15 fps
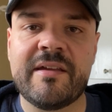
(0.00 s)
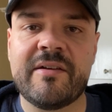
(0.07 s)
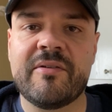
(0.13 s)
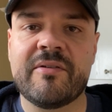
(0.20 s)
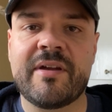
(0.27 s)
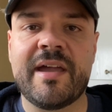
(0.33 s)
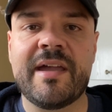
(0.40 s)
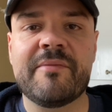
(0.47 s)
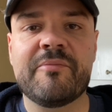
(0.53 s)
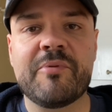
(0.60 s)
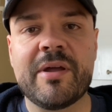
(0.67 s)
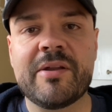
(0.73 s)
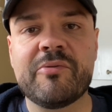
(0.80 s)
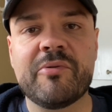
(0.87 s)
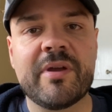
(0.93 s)
Okay,
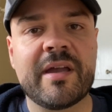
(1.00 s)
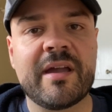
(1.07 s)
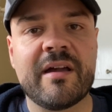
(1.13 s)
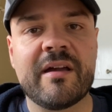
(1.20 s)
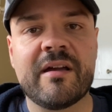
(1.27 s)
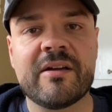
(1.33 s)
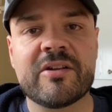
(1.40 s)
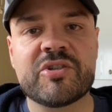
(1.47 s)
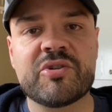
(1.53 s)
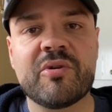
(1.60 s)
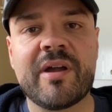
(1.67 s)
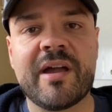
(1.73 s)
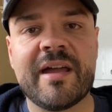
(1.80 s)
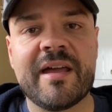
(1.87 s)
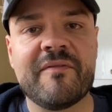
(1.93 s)
we're doing a
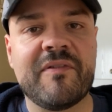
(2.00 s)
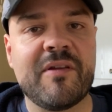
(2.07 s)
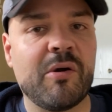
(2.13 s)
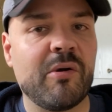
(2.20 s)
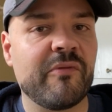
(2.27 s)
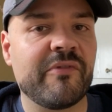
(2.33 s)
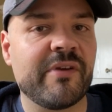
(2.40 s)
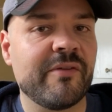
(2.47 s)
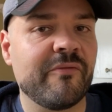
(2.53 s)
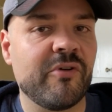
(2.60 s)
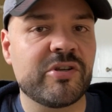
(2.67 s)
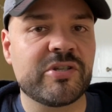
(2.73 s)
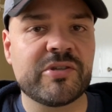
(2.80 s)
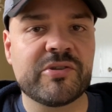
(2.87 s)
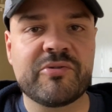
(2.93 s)
sugar and flour free
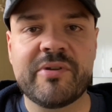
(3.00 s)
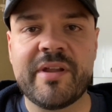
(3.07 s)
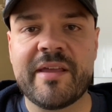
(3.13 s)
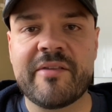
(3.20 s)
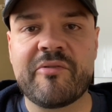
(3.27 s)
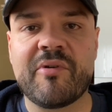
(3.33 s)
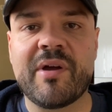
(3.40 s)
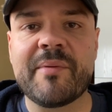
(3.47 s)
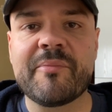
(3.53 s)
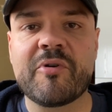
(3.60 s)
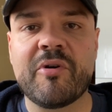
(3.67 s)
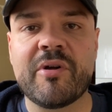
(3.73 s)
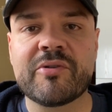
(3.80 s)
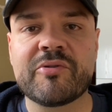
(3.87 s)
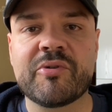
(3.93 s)
version today, so I'm
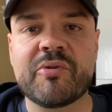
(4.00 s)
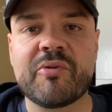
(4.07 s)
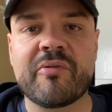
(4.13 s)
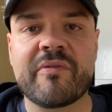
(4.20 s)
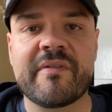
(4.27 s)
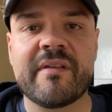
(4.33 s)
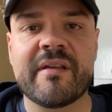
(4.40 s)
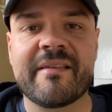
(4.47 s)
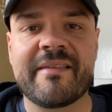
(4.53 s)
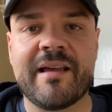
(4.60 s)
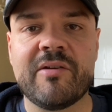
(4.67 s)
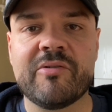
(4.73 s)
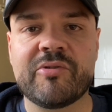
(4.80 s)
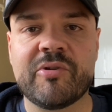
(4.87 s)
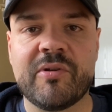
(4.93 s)
going to use
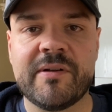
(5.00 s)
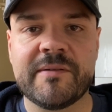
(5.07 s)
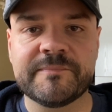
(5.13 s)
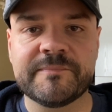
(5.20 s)
xylotol.